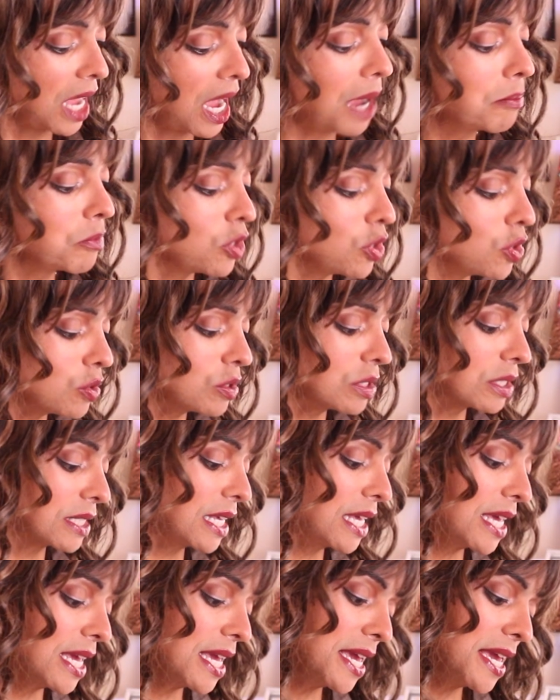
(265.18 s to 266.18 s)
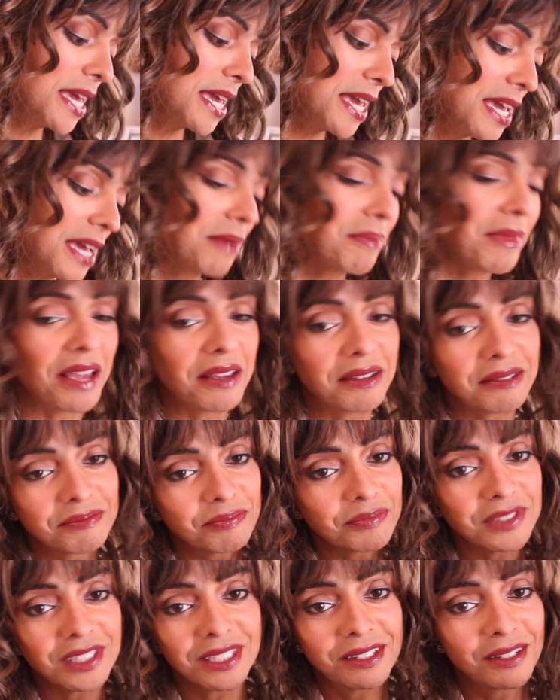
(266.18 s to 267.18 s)
I'm using
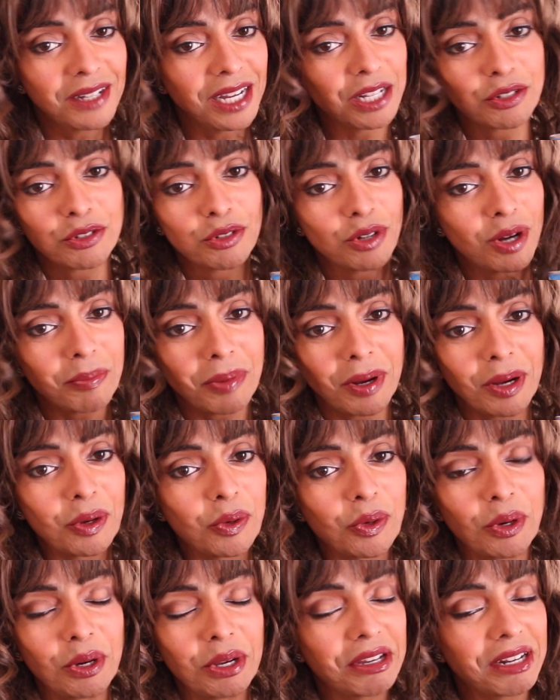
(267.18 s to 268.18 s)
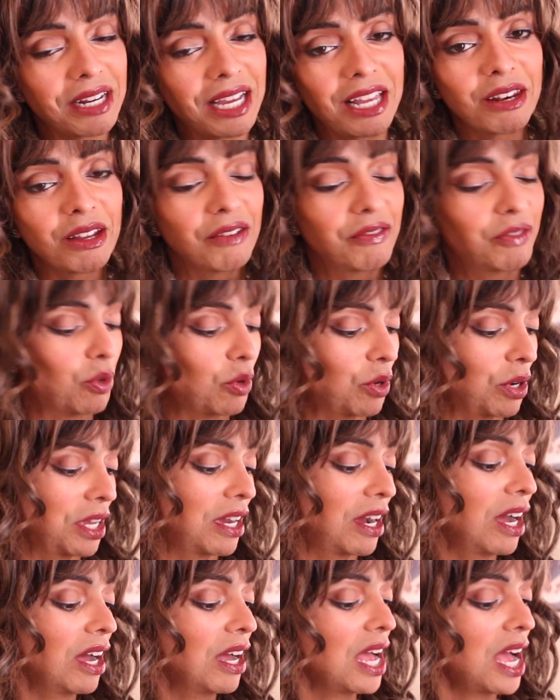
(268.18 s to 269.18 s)
I grew up on Goya and I love
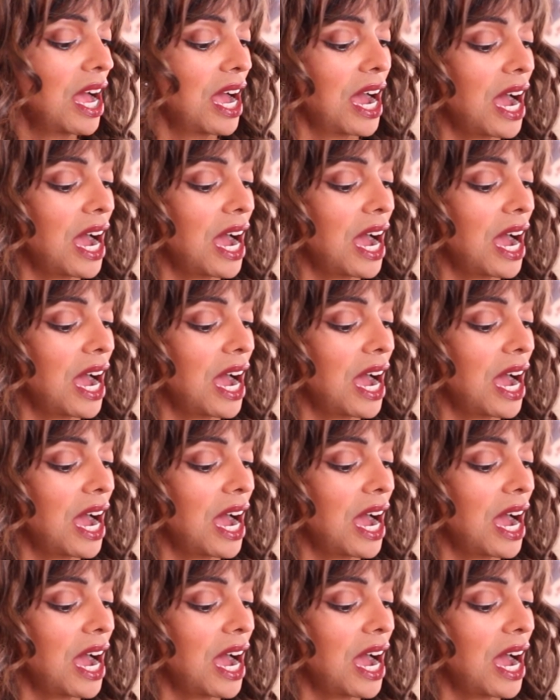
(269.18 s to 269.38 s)
Goya.